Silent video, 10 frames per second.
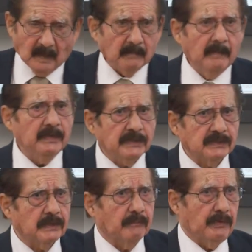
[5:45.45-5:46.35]
remember, this
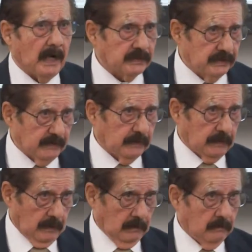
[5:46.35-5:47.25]
is a process.
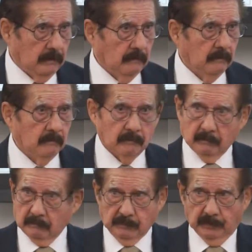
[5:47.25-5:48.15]

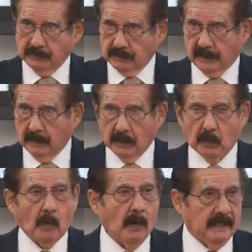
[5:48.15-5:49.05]
You're just getting
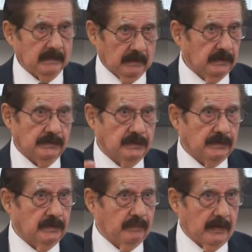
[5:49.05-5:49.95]
acquainted. This is
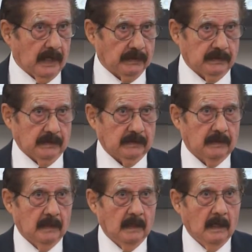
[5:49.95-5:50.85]
just a process.
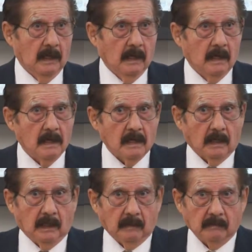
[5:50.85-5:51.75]

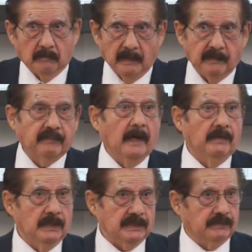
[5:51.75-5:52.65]
And maybe
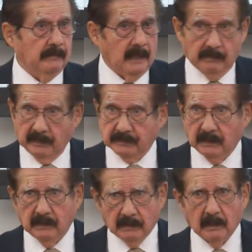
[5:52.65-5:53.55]
5 years from now, you may say,
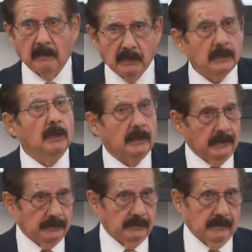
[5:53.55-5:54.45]
yeah, I'm going to look
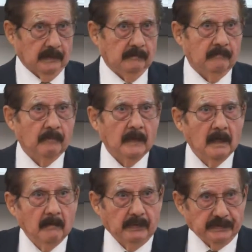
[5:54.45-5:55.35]
into it.
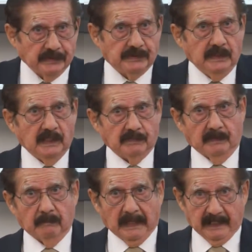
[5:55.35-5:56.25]
But the seed has
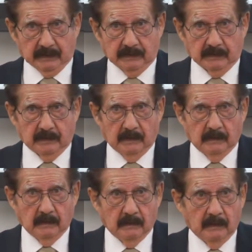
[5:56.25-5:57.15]
been planted,
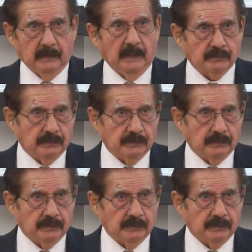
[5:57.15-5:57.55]
and that's